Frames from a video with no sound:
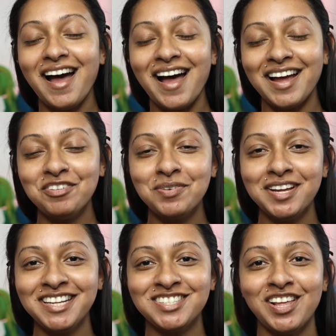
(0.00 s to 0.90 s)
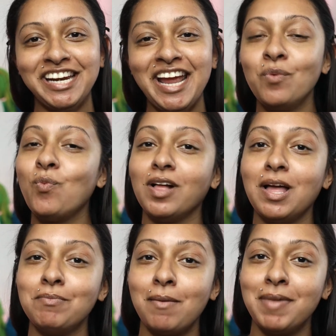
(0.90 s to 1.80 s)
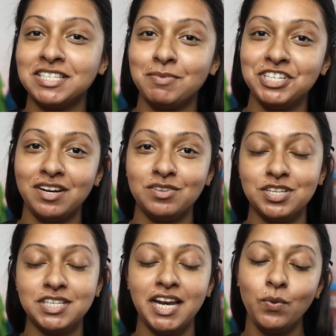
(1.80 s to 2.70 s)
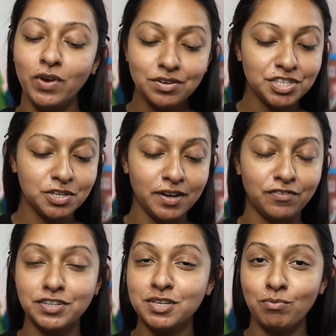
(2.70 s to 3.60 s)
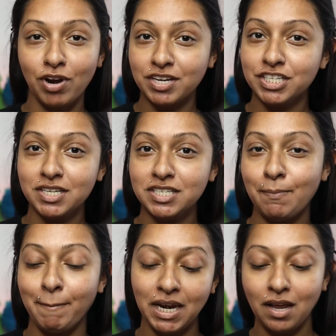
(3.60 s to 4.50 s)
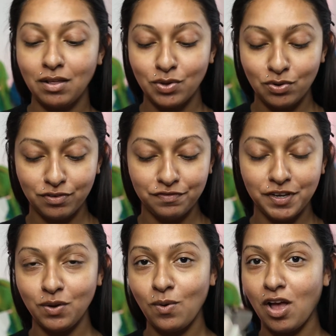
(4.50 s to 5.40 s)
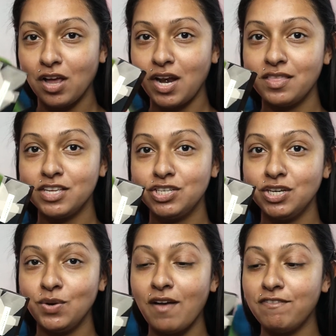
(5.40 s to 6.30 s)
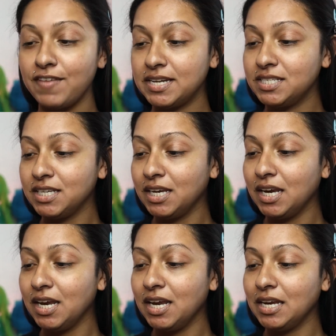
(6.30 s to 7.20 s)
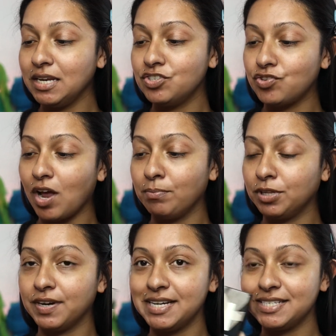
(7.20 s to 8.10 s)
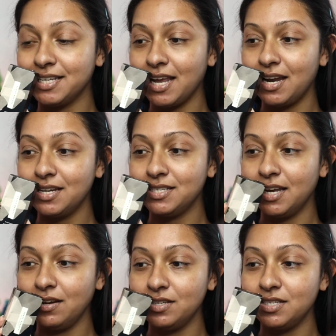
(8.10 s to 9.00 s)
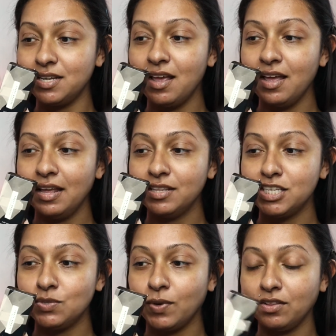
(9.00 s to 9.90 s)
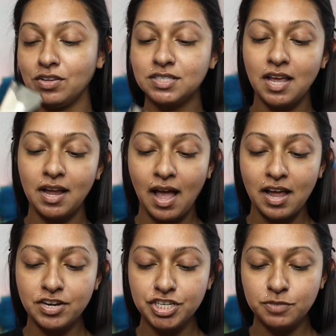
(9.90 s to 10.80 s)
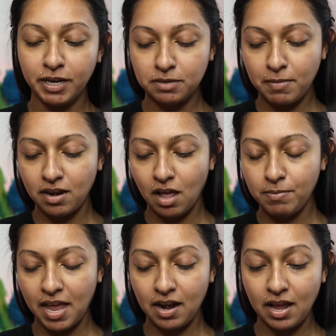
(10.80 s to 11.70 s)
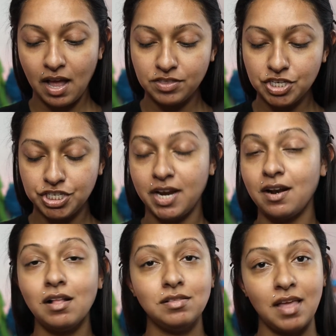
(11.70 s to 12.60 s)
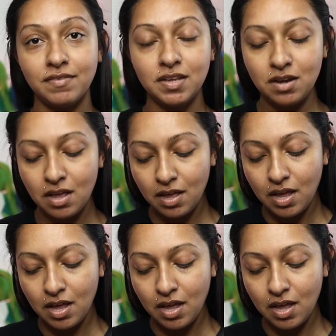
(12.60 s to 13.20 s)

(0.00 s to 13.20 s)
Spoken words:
Hi everyone, it's Nalanie and welcome back to my channel. So today we are doing first impressions, a mini little review on this new Fenty Eavesdrop Blurring Skin Tint. This is what it looks like. I just picked mine up and I got the shade 11.